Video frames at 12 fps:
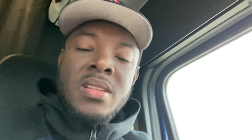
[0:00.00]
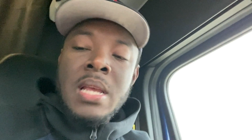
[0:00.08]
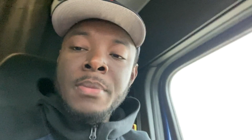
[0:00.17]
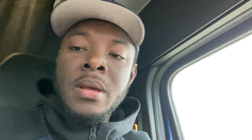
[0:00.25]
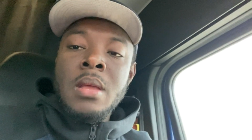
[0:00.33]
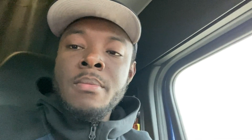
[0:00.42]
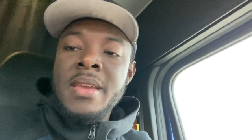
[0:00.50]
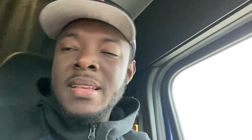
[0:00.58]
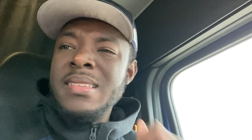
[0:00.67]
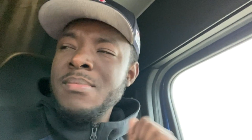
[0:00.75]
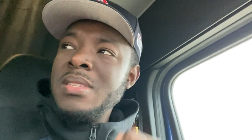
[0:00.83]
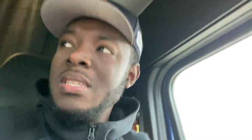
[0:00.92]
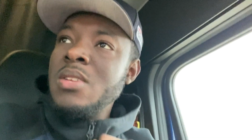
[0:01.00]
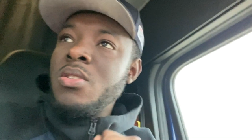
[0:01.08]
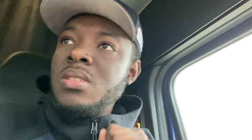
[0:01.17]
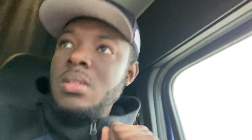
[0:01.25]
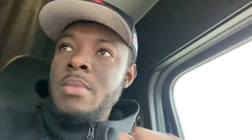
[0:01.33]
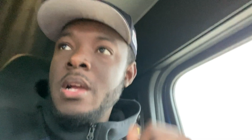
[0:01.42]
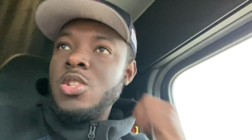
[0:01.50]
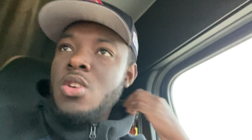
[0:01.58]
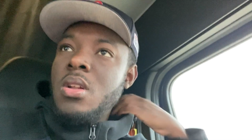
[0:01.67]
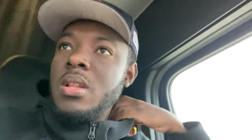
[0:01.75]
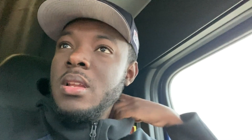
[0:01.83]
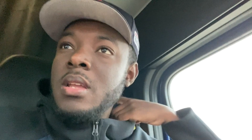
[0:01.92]
I'm gonna make some tea or some hot
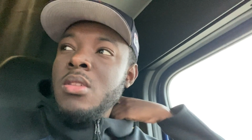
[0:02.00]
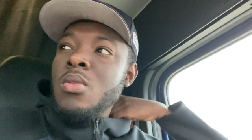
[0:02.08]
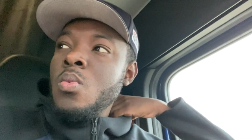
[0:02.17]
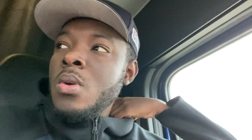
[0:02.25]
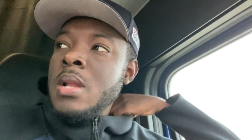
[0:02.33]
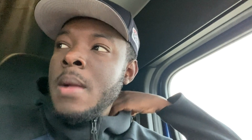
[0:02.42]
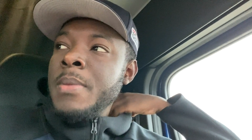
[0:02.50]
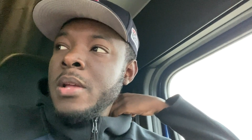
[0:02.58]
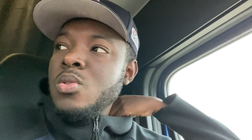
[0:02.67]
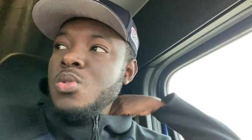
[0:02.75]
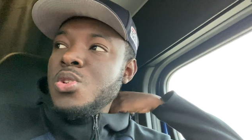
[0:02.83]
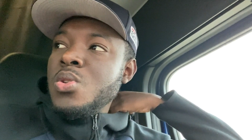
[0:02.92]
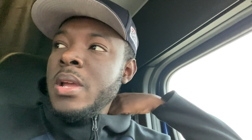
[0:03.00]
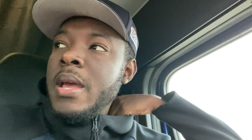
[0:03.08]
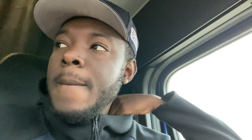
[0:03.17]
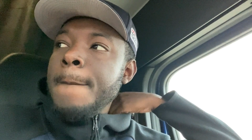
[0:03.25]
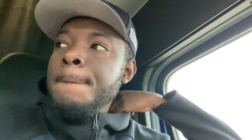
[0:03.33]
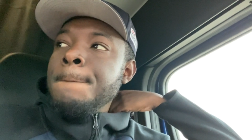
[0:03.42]
chocolate, either one. I'm not too sure yet.